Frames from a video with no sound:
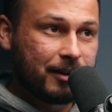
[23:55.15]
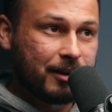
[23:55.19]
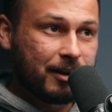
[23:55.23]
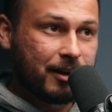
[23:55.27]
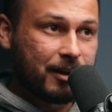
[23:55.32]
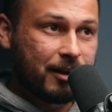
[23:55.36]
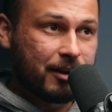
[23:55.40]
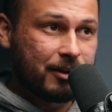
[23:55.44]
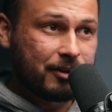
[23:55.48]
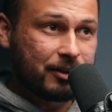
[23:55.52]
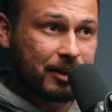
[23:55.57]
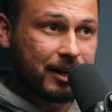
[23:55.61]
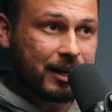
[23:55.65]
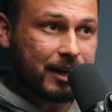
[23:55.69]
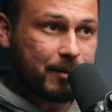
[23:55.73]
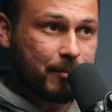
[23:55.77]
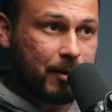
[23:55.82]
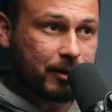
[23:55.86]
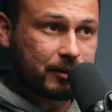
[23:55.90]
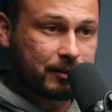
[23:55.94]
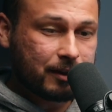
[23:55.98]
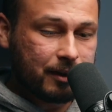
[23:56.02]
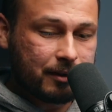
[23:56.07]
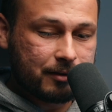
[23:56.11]
Yeah. Think
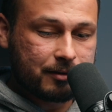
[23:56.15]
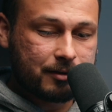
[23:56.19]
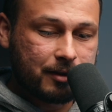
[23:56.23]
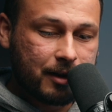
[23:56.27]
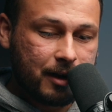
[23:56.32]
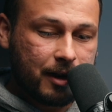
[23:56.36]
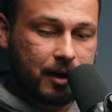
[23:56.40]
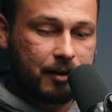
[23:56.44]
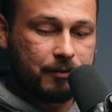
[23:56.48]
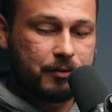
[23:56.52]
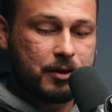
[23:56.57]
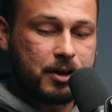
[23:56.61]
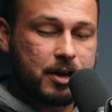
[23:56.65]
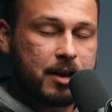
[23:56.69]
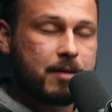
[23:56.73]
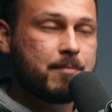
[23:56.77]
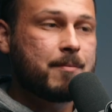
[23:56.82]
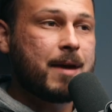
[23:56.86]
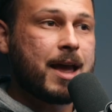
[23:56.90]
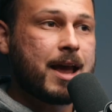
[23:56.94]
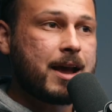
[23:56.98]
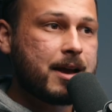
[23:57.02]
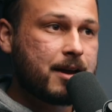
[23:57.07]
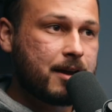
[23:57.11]
about this. If you can
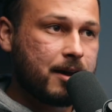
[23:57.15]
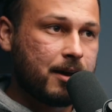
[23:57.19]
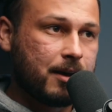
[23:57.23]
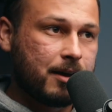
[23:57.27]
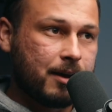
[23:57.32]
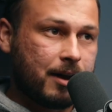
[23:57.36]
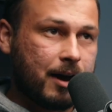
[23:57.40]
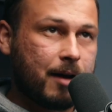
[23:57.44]
make